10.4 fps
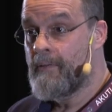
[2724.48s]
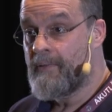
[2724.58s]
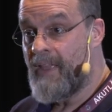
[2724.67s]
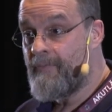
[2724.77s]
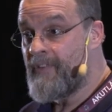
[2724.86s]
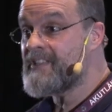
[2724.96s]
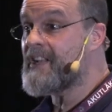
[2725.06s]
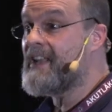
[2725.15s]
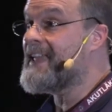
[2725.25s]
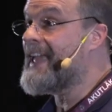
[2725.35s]
they
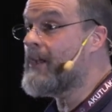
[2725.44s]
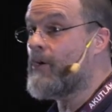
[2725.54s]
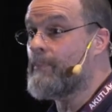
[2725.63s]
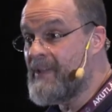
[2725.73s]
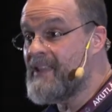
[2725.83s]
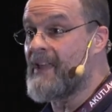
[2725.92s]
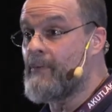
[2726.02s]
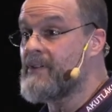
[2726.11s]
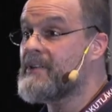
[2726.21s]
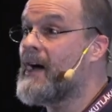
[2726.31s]
physically cannot be
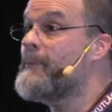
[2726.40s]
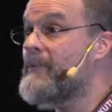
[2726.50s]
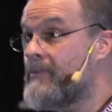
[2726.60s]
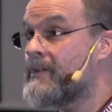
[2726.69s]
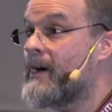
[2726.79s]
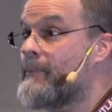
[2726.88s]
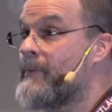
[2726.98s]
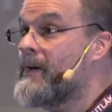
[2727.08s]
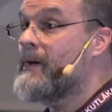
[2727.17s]
there in time every time.